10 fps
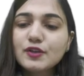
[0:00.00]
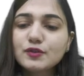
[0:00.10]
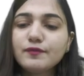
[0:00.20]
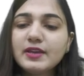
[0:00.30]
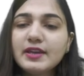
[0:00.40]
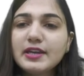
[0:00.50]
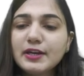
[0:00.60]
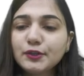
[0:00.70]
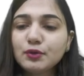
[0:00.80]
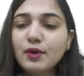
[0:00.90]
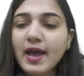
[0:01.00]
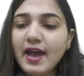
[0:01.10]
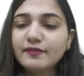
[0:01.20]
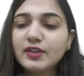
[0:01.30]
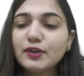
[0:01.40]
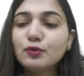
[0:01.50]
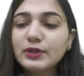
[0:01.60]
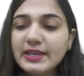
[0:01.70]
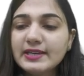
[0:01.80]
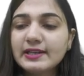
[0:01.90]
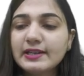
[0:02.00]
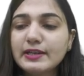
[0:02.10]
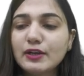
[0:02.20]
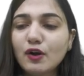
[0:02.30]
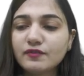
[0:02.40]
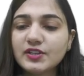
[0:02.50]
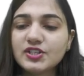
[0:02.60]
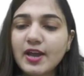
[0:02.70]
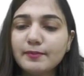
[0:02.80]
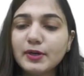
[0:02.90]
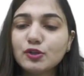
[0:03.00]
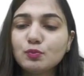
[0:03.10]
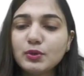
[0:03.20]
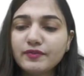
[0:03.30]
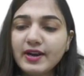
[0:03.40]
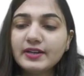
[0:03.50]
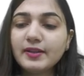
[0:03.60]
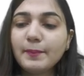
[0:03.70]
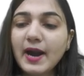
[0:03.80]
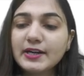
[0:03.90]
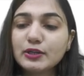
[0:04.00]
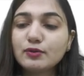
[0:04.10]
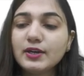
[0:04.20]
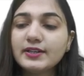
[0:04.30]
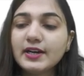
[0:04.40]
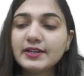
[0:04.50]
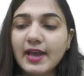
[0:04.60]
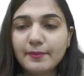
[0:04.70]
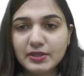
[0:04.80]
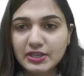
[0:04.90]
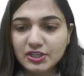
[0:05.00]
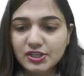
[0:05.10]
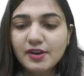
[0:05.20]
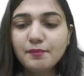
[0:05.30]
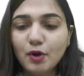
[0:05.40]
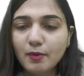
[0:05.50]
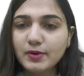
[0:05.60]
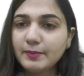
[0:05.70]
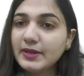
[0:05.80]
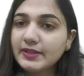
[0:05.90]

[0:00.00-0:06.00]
So we need to have the routine cleaning of the chamber to prevent the particulate contamination problem.